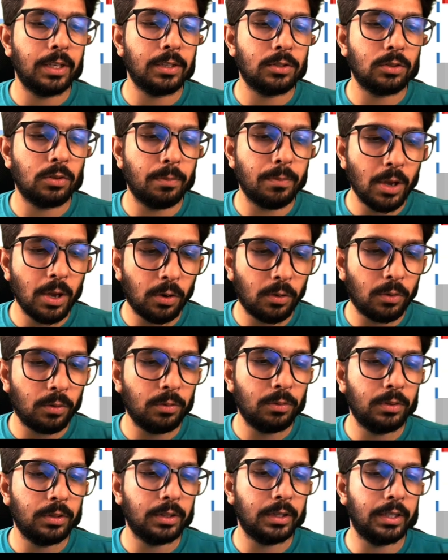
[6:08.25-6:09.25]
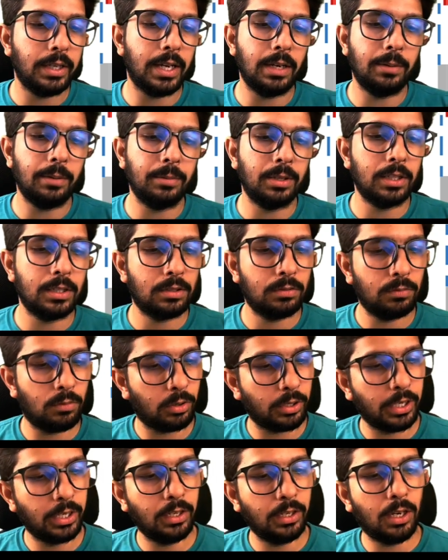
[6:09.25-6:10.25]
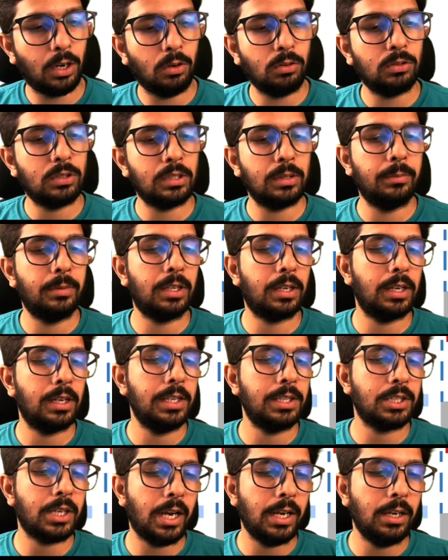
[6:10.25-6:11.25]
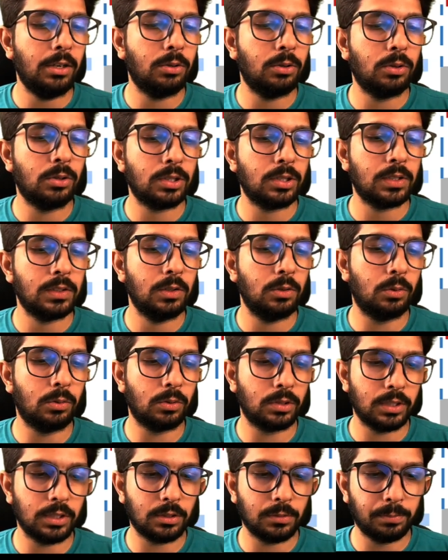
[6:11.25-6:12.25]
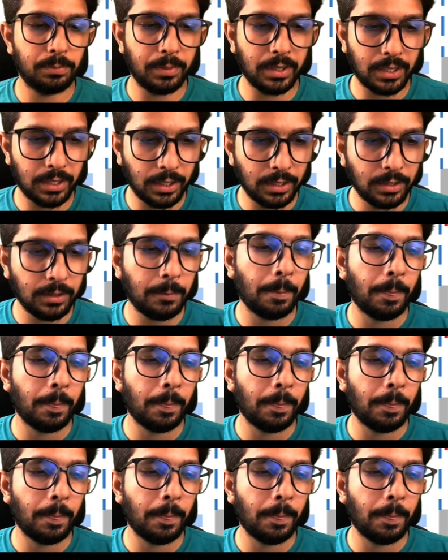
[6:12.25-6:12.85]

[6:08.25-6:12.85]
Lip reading: So meow, the animal is walking now. Similarly, child horse, horse is speaking.